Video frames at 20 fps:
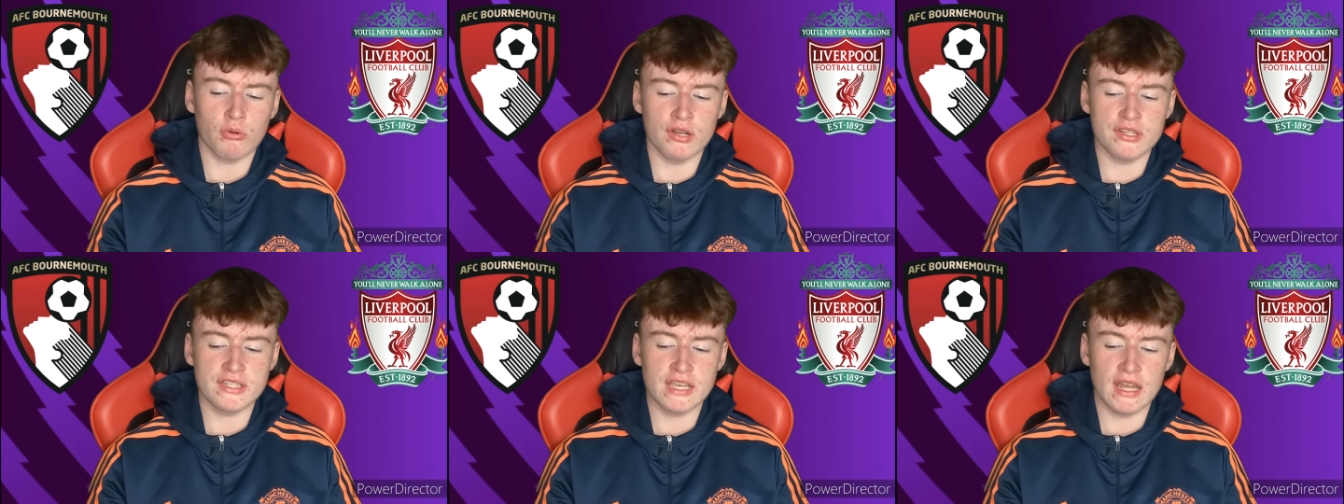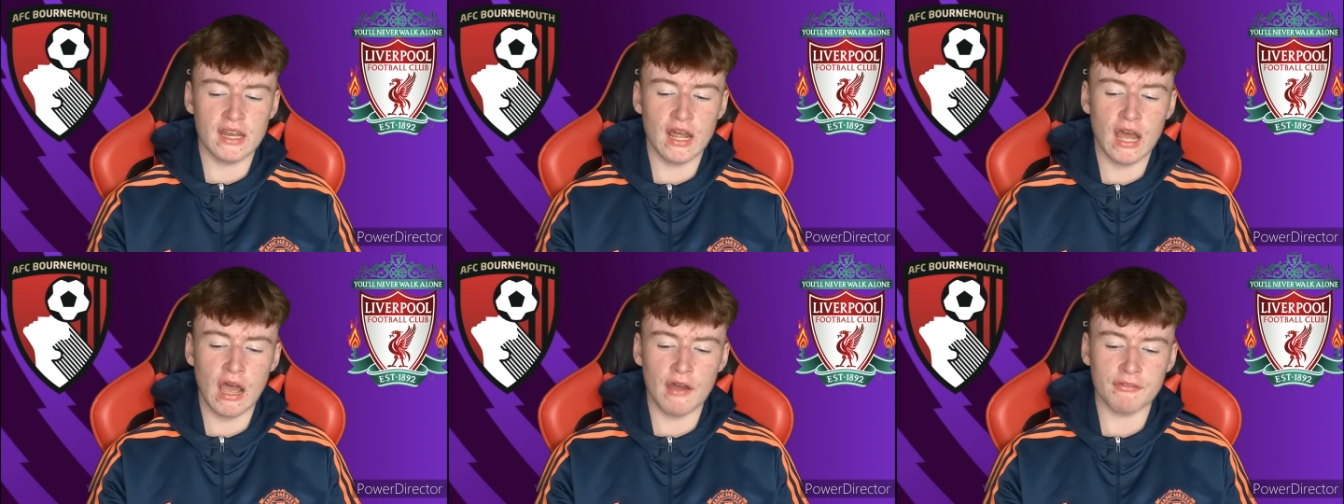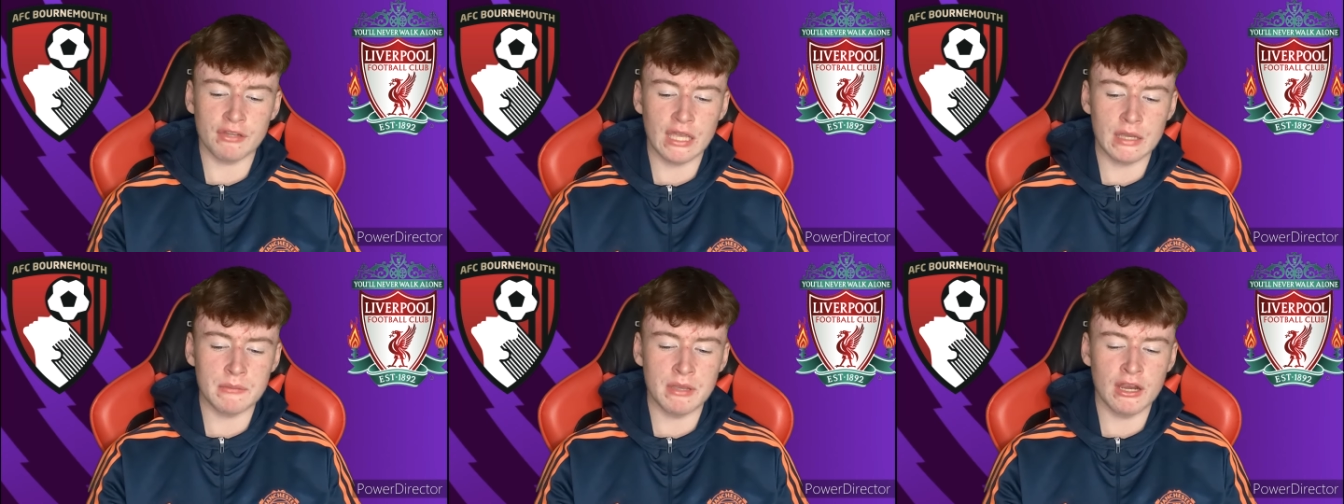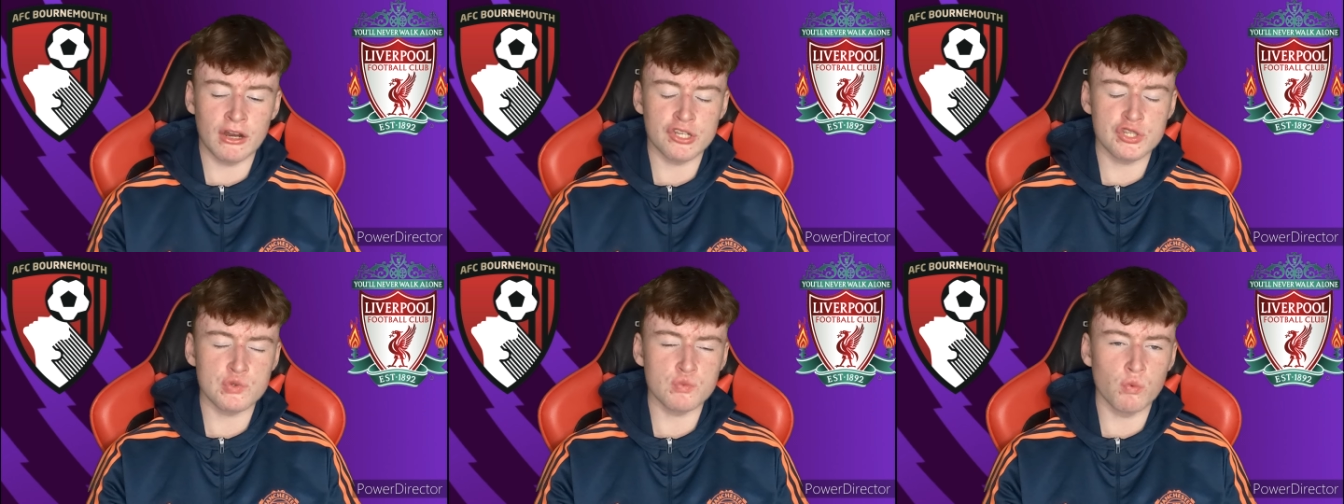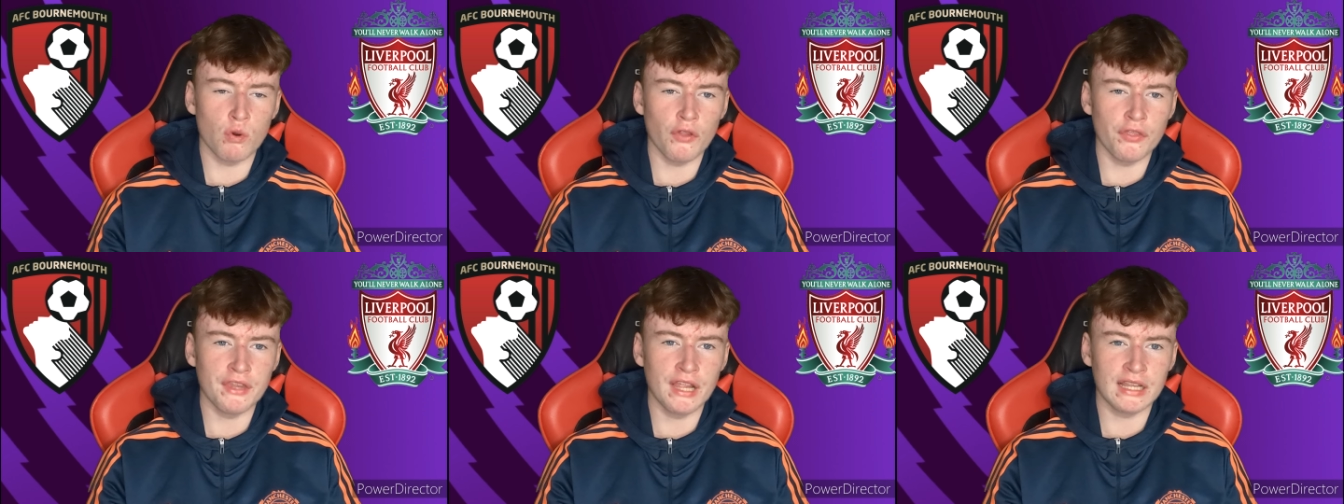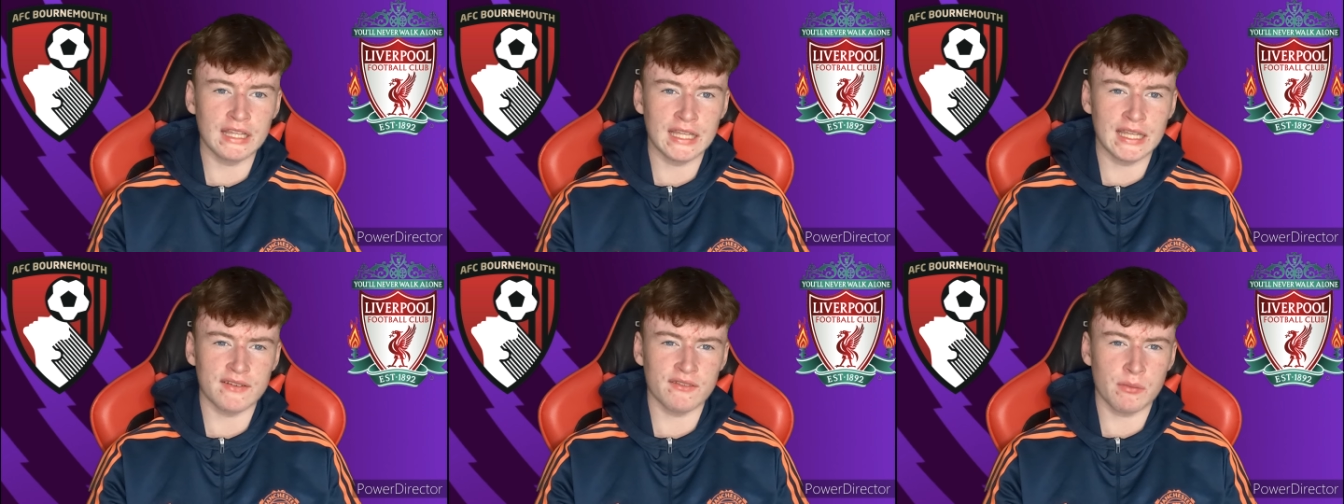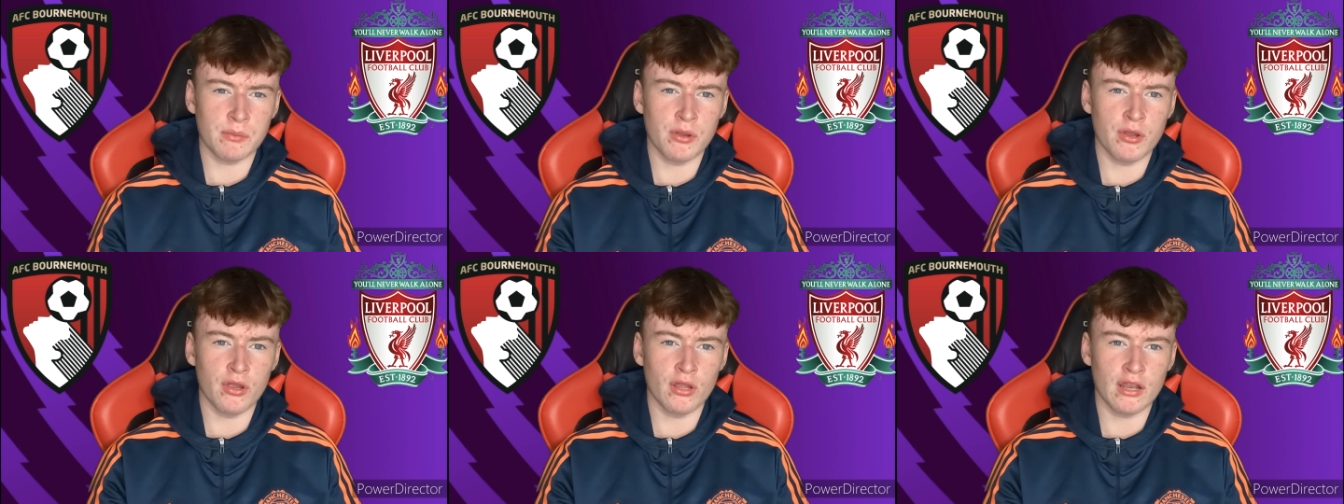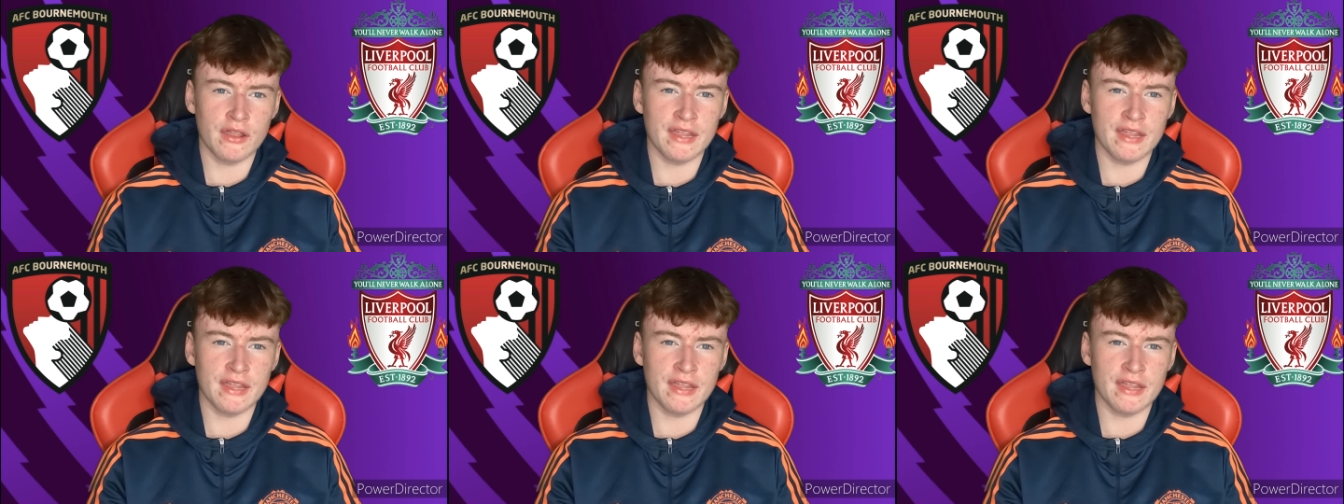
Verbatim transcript: gonna say at halftime here, it's 1 0 to Liverpool.